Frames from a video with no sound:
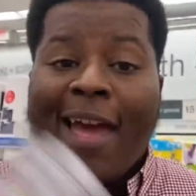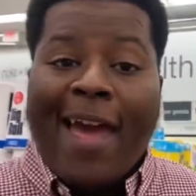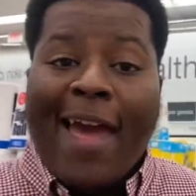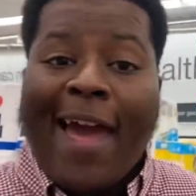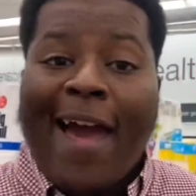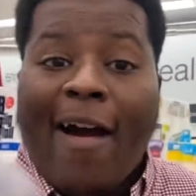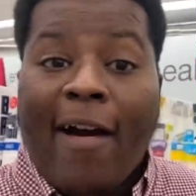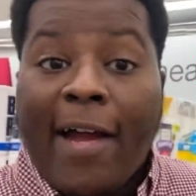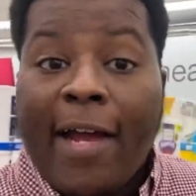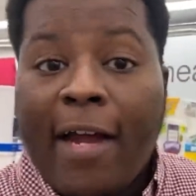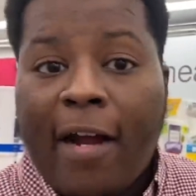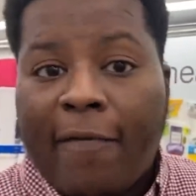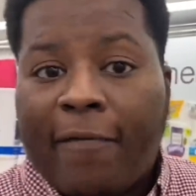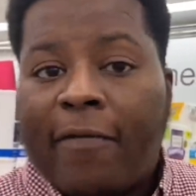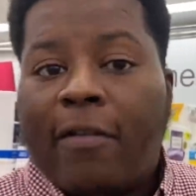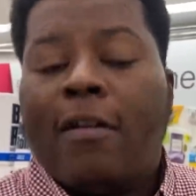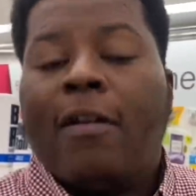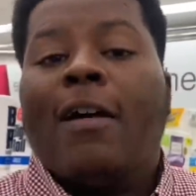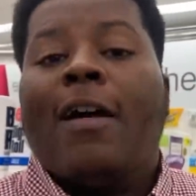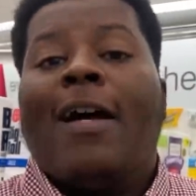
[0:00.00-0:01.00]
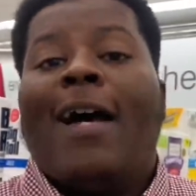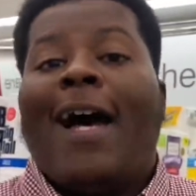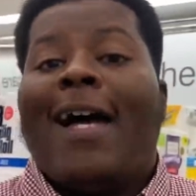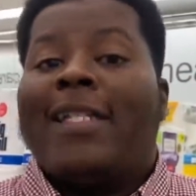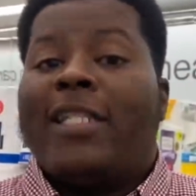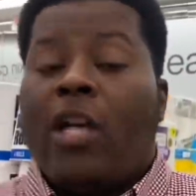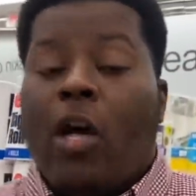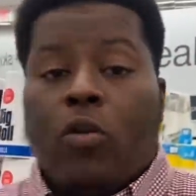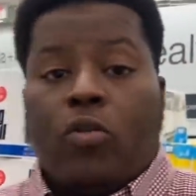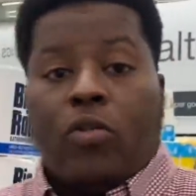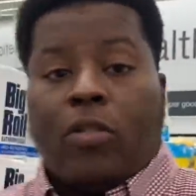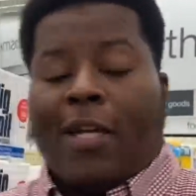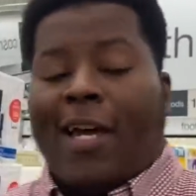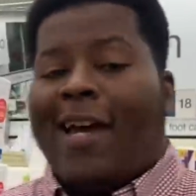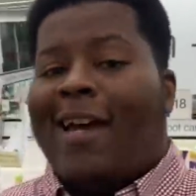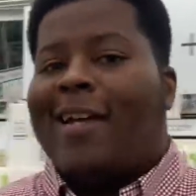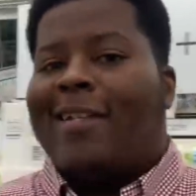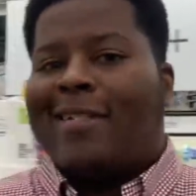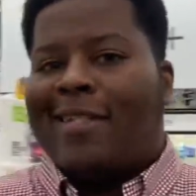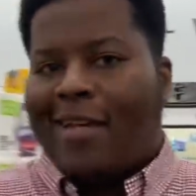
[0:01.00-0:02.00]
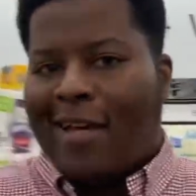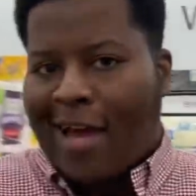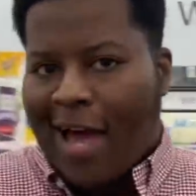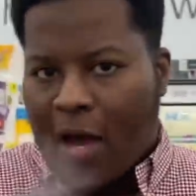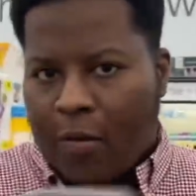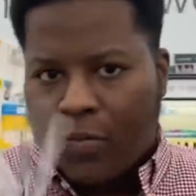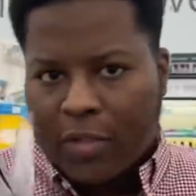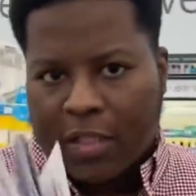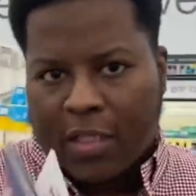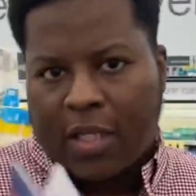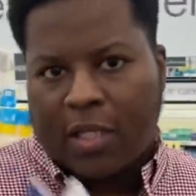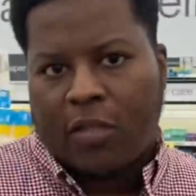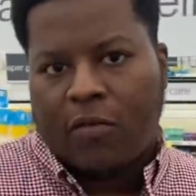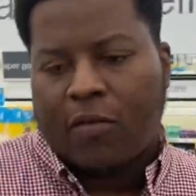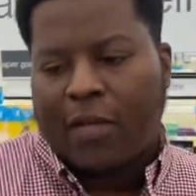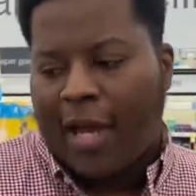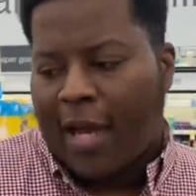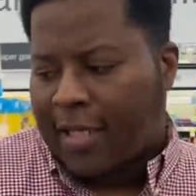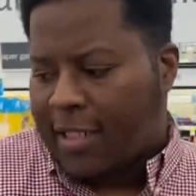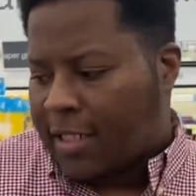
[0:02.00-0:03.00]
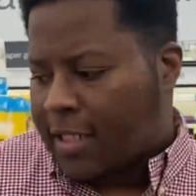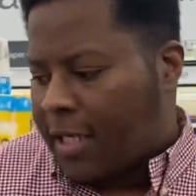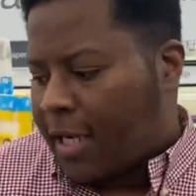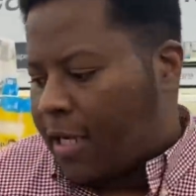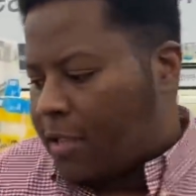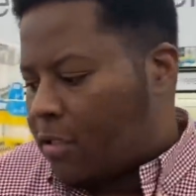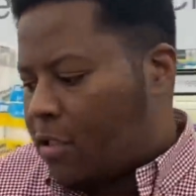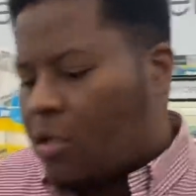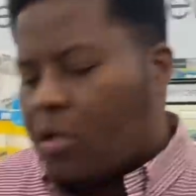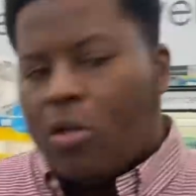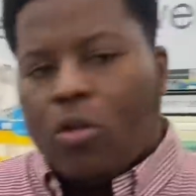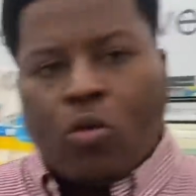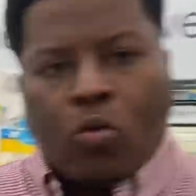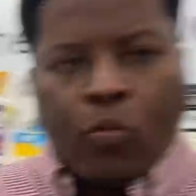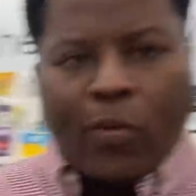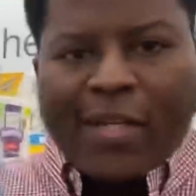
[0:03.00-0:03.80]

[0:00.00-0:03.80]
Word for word: However, I told you guys I was getting you guys together. We're